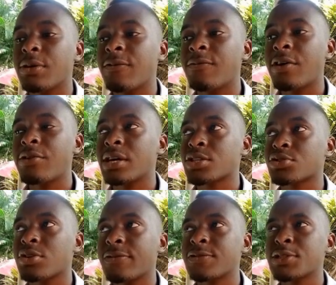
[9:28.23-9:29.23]
various
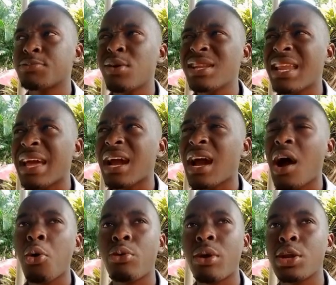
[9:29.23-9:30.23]
graphs, more like
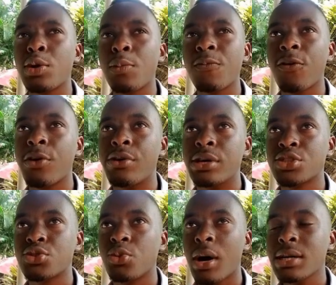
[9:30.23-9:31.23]
how random
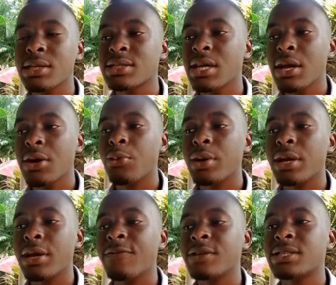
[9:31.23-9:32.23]
forest works. We
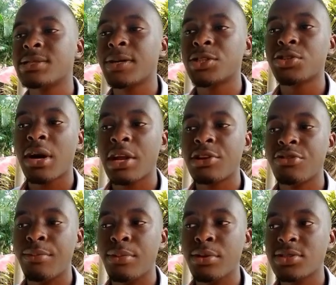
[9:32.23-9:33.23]
give it special
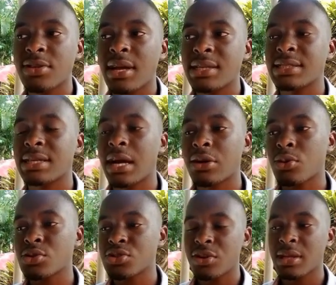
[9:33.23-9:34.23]
attributes so that it can
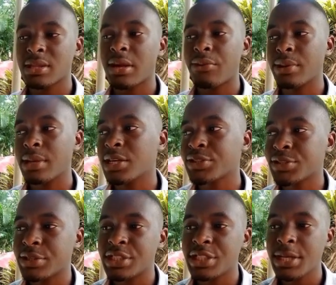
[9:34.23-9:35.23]
construct the
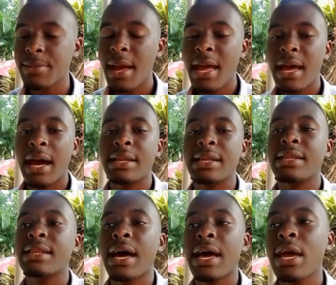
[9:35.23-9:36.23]
relationship, and
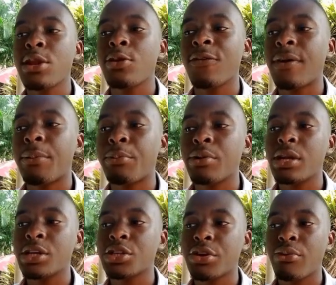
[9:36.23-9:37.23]
in the end of the
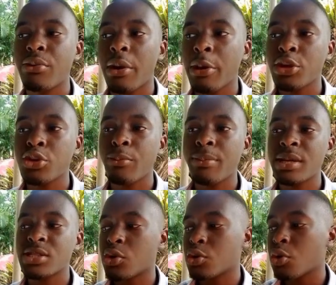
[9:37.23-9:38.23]
prediction, we are going to
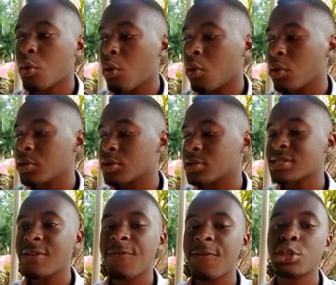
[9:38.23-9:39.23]
base on all those
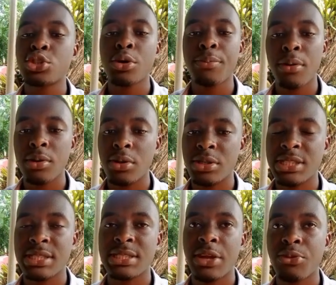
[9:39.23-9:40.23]
different
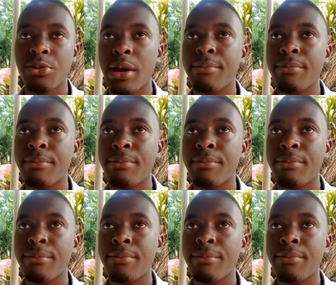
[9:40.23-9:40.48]
topologies that we are